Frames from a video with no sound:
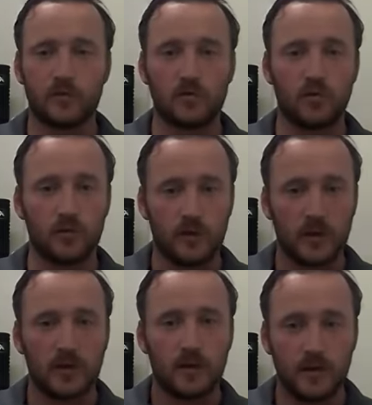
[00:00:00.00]
you know,
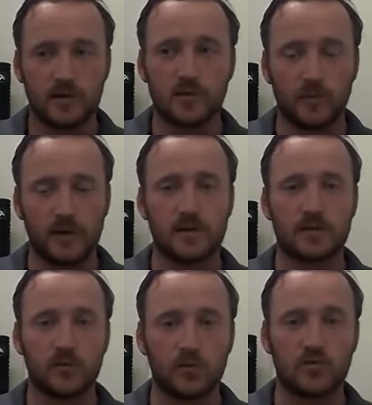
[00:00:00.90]
let someone
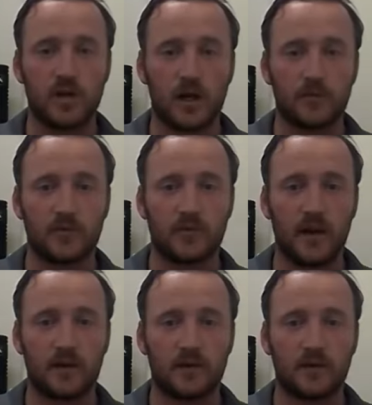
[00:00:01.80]
else do the jobs that